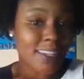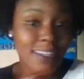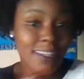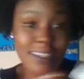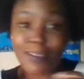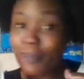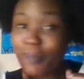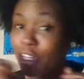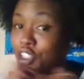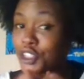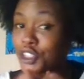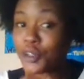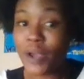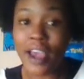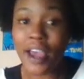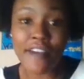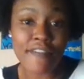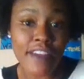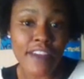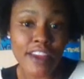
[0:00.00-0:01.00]
Make sure you
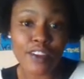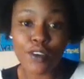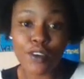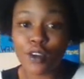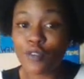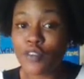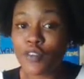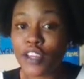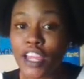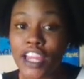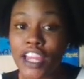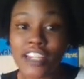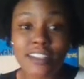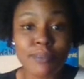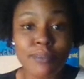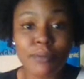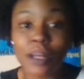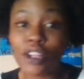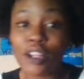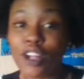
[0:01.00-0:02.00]
have that notification
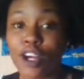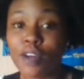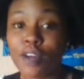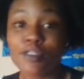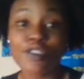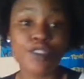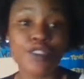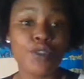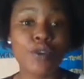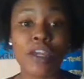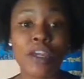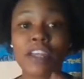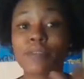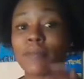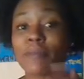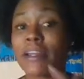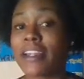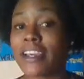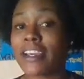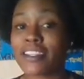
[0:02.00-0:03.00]
bell on so you get my
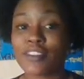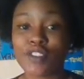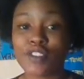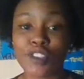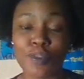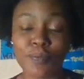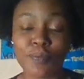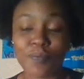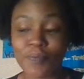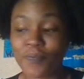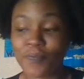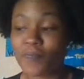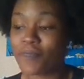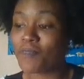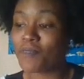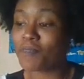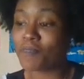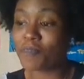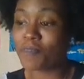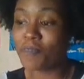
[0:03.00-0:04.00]
next
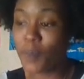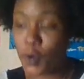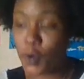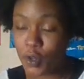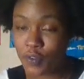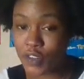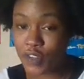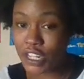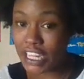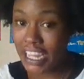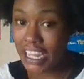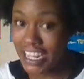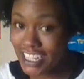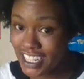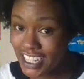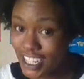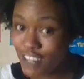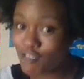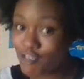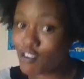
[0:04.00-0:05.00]

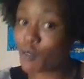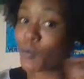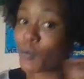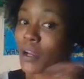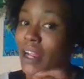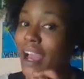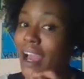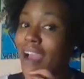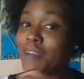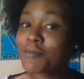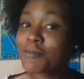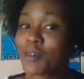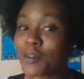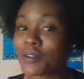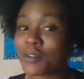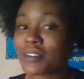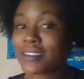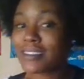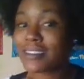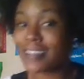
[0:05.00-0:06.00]
notification for when I
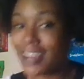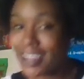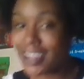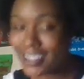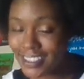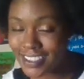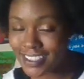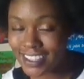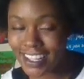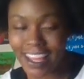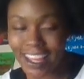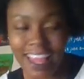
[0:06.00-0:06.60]
post next.